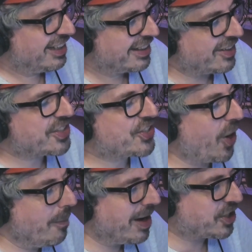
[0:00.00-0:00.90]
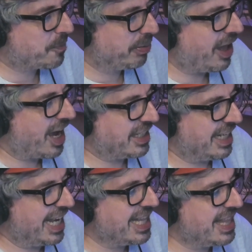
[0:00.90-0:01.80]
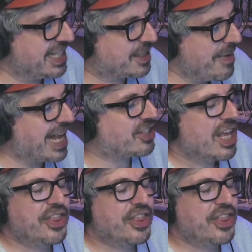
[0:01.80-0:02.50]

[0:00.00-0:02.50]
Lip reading: There's so much blood in this match.